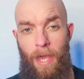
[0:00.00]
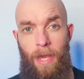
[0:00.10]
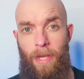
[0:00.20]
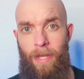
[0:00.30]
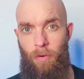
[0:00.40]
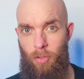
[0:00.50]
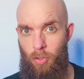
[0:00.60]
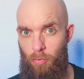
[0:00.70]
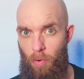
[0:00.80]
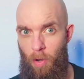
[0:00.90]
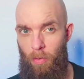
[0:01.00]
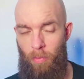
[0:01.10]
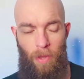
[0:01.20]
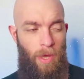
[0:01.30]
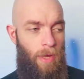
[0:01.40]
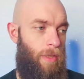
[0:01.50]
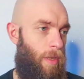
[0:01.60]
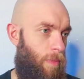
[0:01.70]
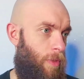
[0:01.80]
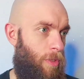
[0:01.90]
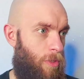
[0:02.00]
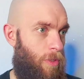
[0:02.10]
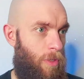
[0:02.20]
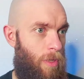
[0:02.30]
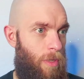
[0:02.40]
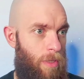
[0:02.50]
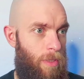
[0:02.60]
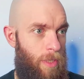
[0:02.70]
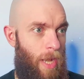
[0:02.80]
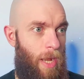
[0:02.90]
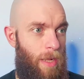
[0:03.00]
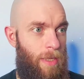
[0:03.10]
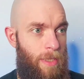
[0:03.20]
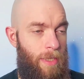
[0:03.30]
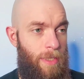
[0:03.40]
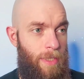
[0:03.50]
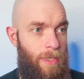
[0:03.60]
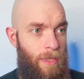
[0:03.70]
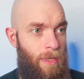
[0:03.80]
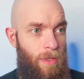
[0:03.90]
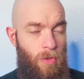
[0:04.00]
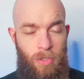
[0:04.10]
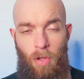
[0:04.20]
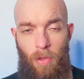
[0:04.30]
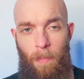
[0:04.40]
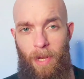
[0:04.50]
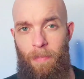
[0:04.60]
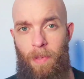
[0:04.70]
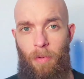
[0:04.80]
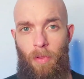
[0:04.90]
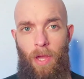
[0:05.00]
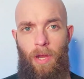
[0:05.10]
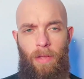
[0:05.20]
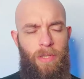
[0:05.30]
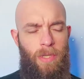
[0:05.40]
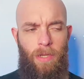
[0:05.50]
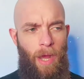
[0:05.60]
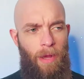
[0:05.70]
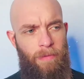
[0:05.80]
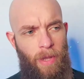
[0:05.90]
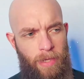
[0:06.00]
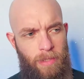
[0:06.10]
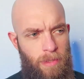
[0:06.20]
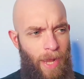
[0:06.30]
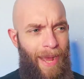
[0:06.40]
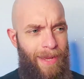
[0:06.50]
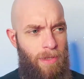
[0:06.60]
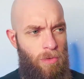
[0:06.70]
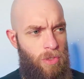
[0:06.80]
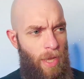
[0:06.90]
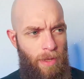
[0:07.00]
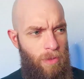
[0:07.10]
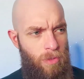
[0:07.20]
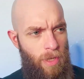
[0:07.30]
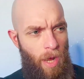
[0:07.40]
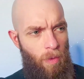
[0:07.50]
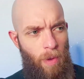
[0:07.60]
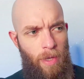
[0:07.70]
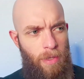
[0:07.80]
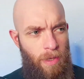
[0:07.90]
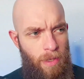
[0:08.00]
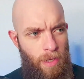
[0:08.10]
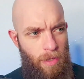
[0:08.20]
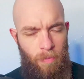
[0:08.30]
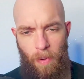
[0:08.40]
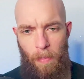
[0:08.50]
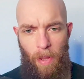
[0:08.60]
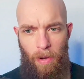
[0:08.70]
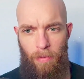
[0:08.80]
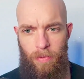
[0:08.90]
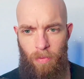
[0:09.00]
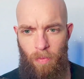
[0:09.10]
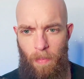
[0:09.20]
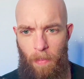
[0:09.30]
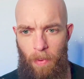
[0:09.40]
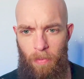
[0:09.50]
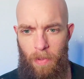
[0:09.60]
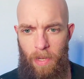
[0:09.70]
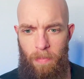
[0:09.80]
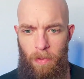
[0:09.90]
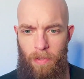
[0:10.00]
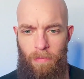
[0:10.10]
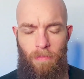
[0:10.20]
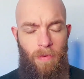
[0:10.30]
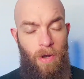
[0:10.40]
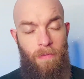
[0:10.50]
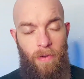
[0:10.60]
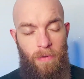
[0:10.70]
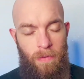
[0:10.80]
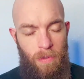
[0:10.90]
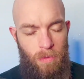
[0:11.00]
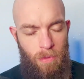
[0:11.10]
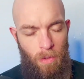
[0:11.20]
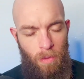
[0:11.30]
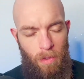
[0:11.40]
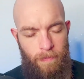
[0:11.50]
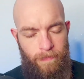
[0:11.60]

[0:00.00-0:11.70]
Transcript: in order to grow there, because yeah, there's not that many people there. I think I have like 9 or 10 now. I don't remember really, but very, very few. So